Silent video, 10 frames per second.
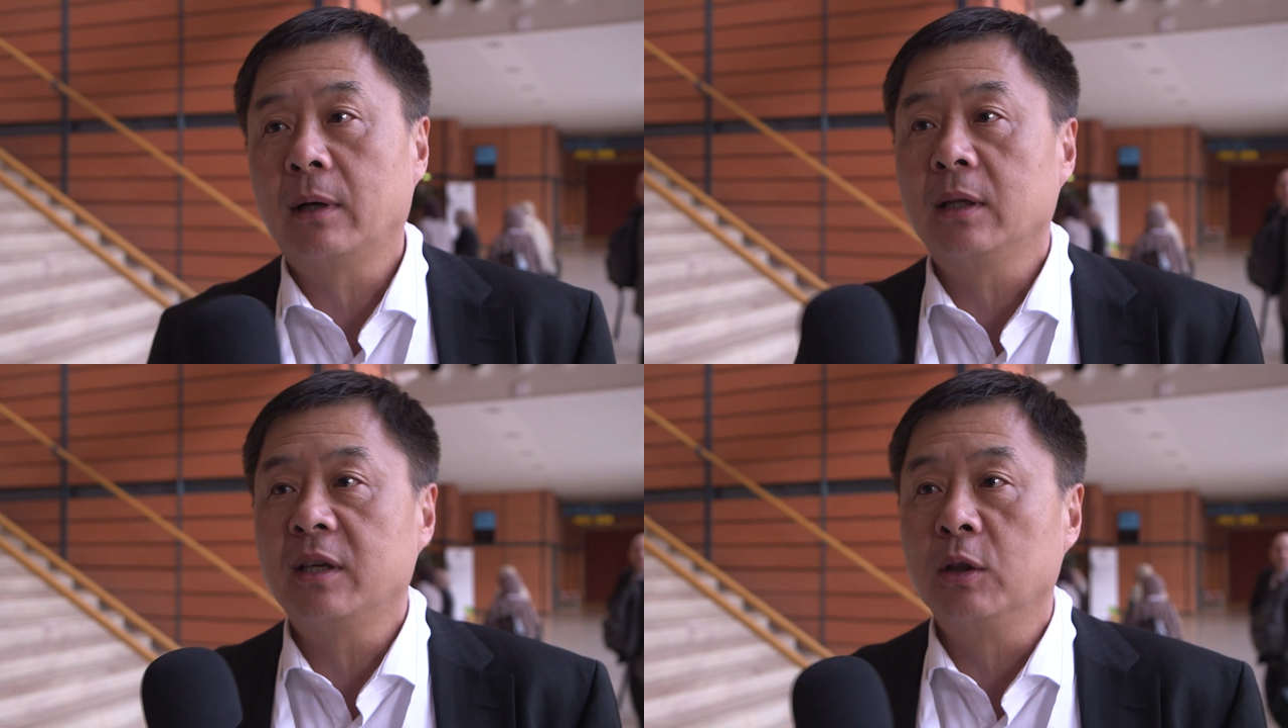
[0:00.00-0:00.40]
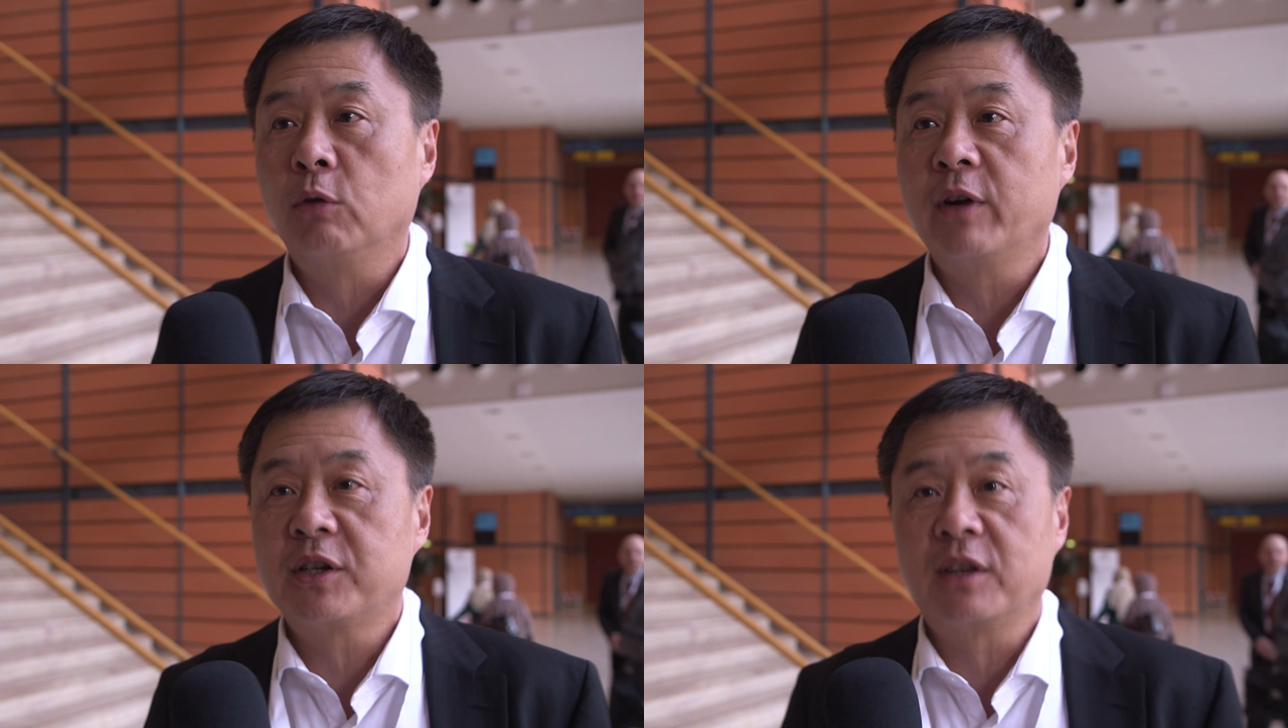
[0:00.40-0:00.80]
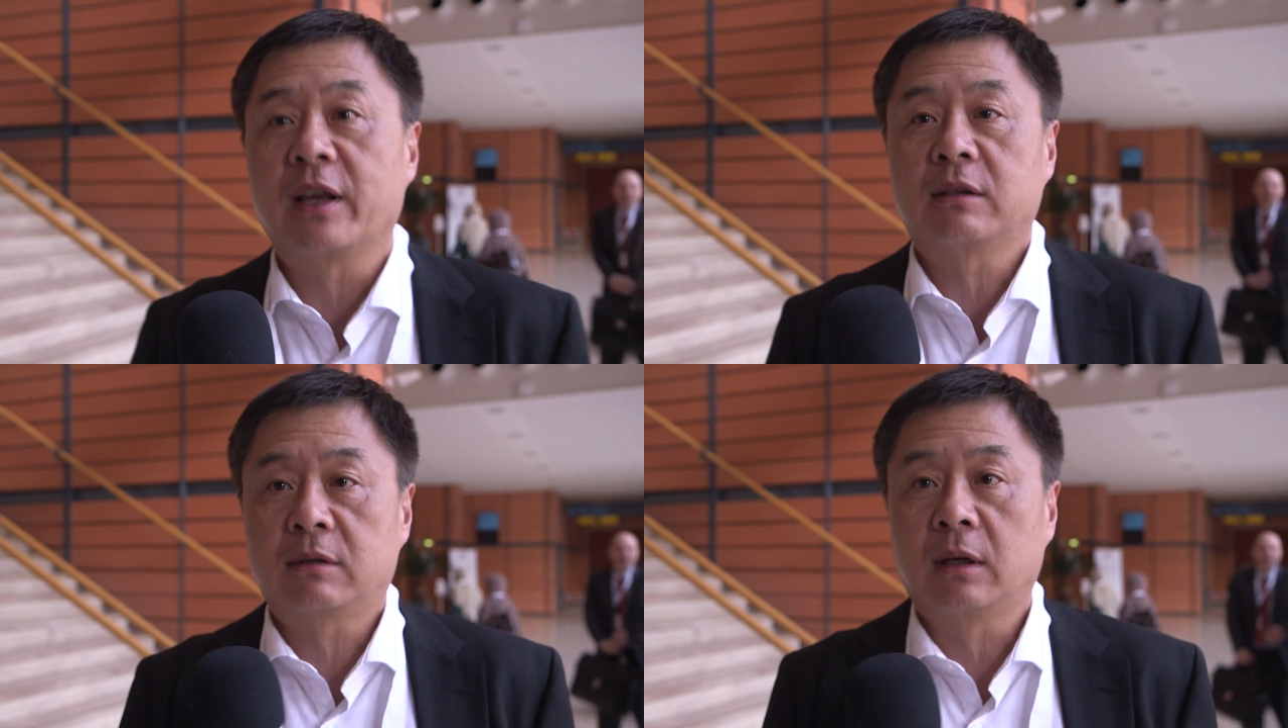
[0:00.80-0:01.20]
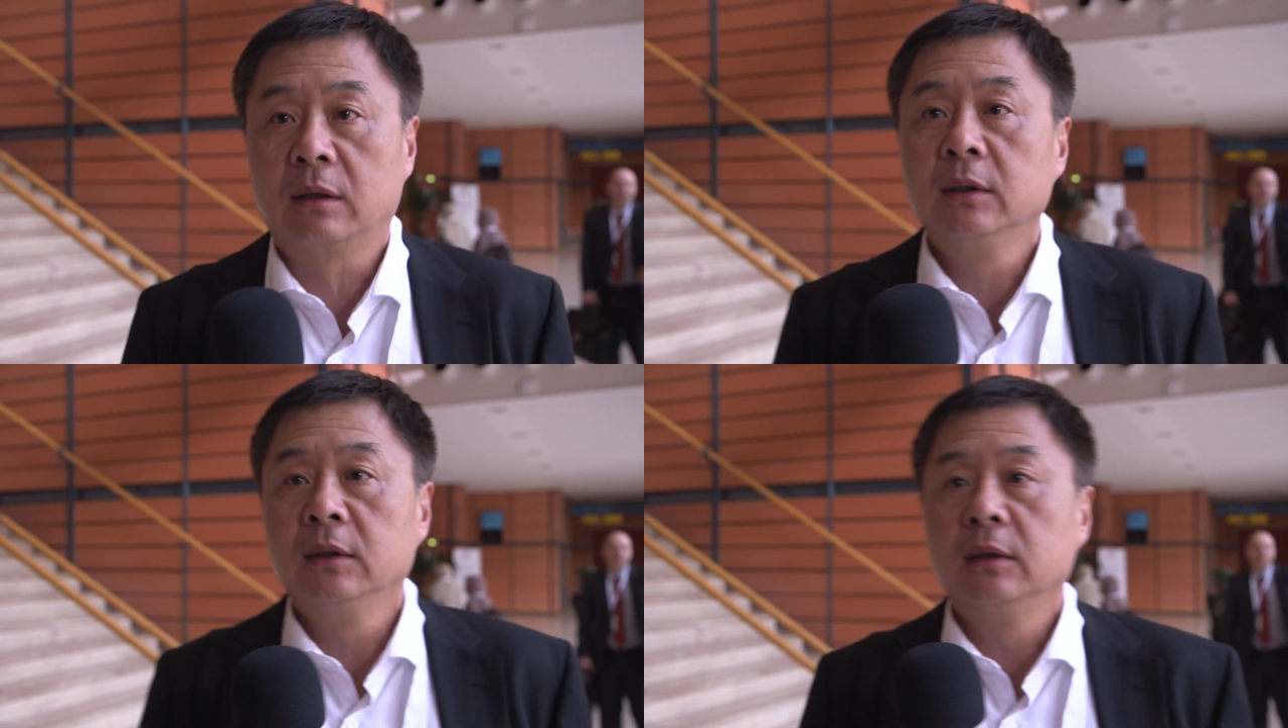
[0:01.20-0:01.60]
and innovation that's uh,
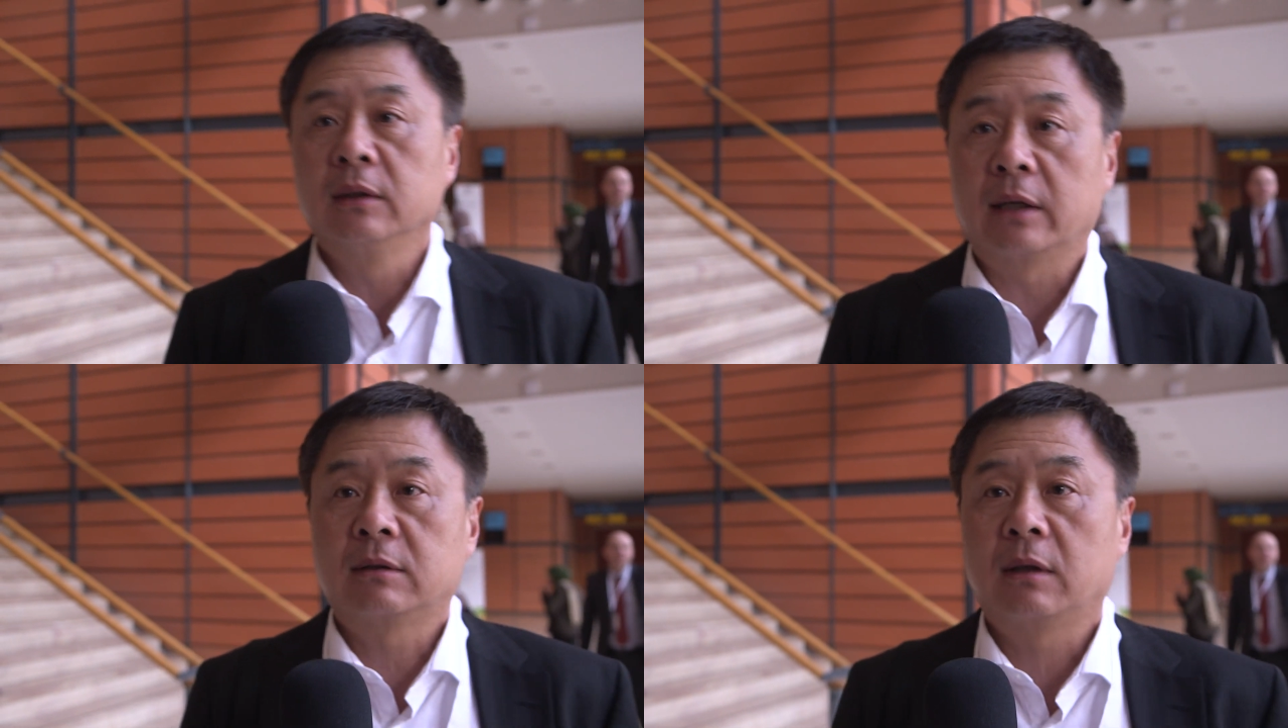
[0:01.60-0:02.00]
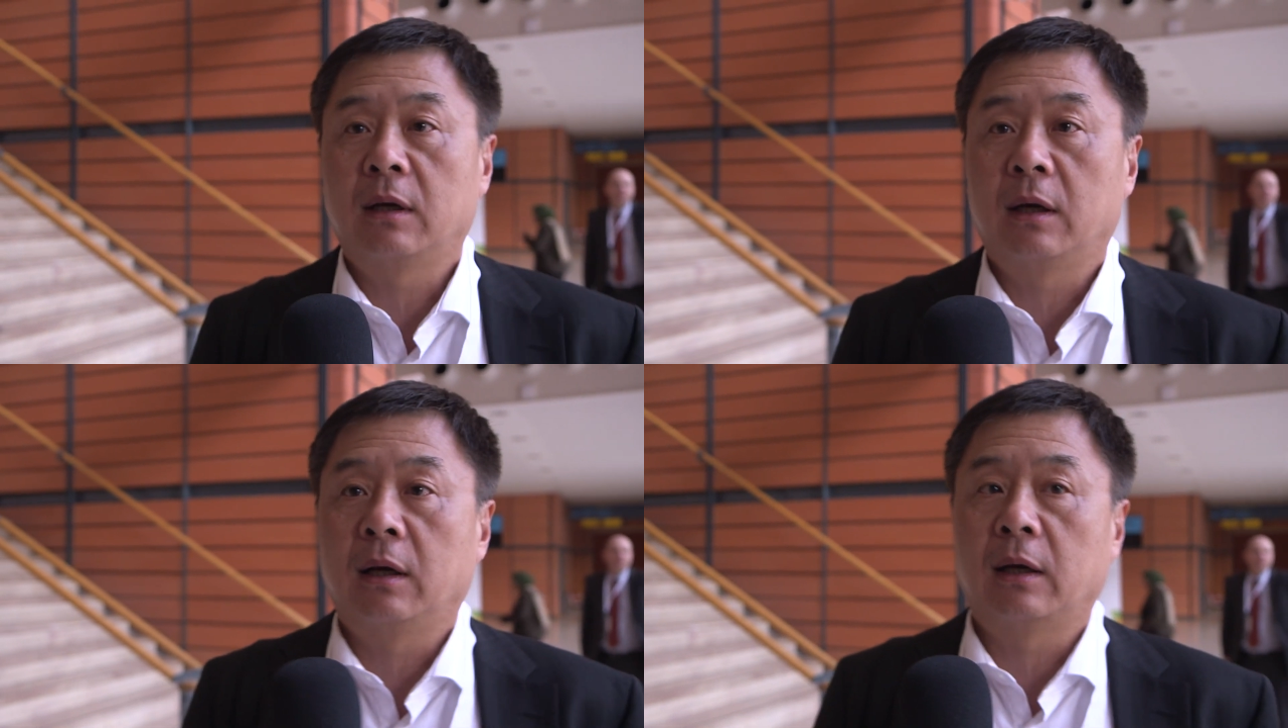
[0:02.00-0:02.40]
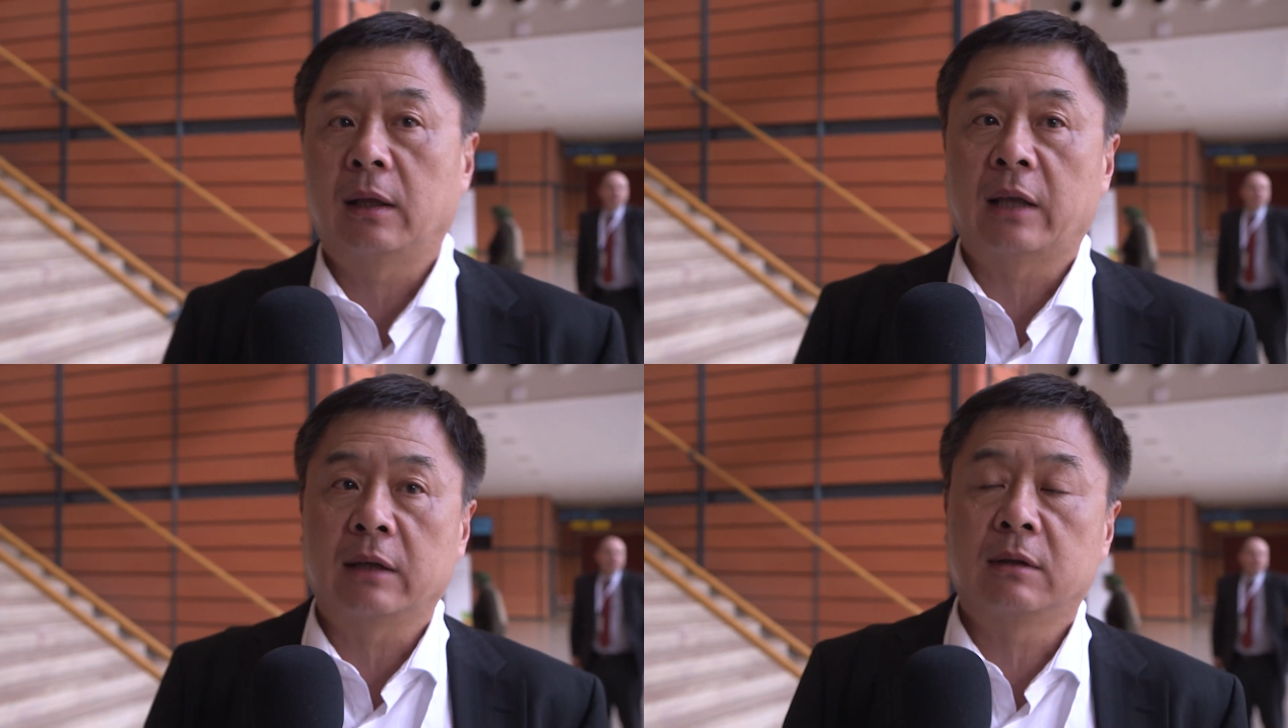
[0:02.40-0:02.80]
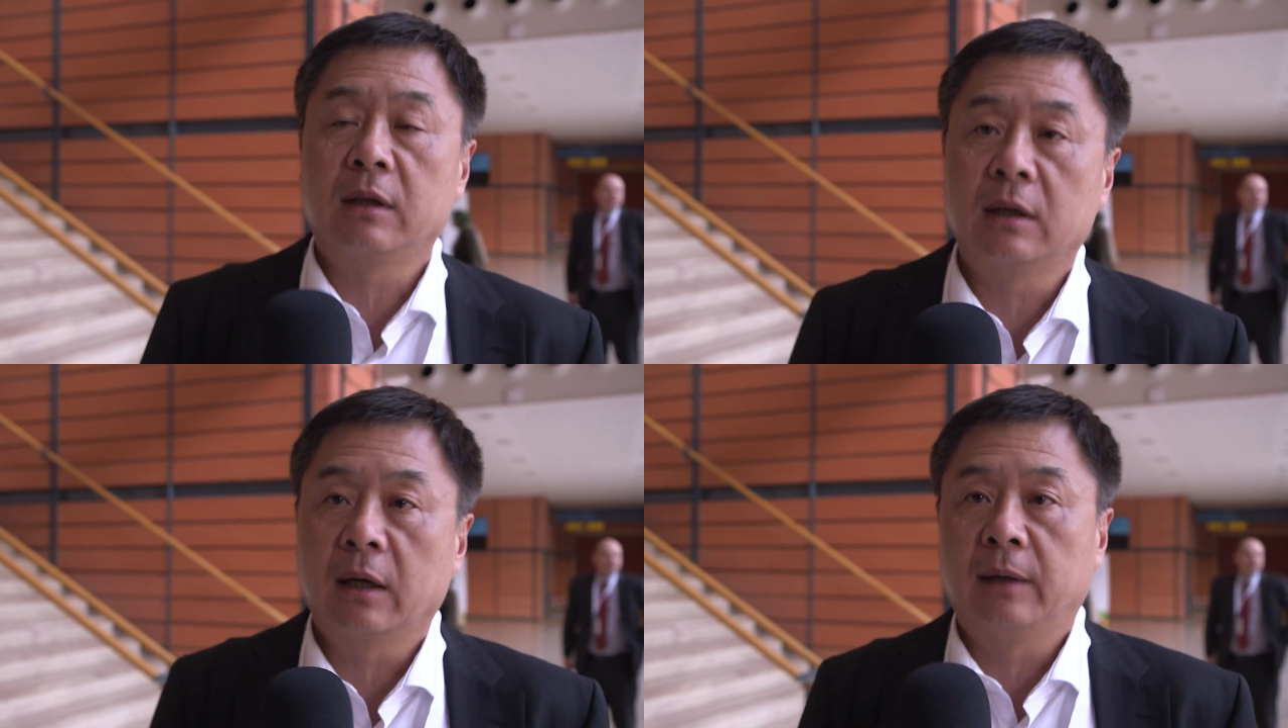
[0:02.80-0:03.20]
that's uh, that's
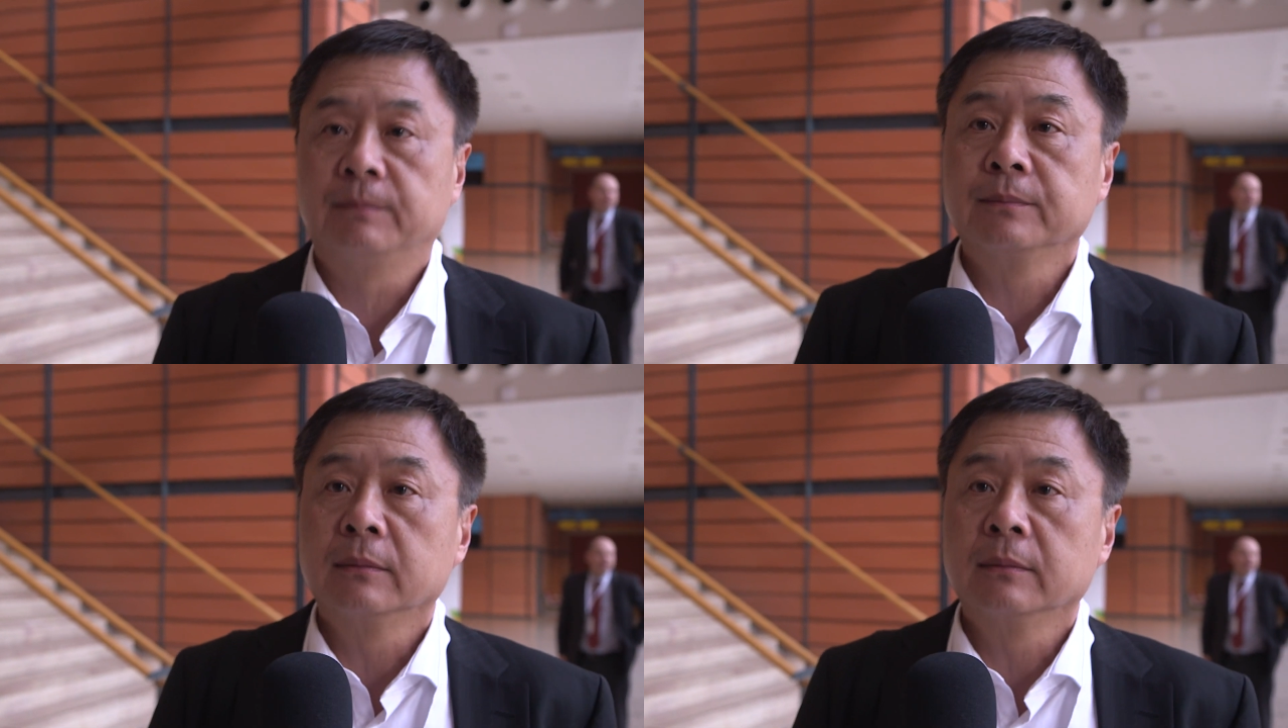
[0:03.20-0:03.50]
the uh,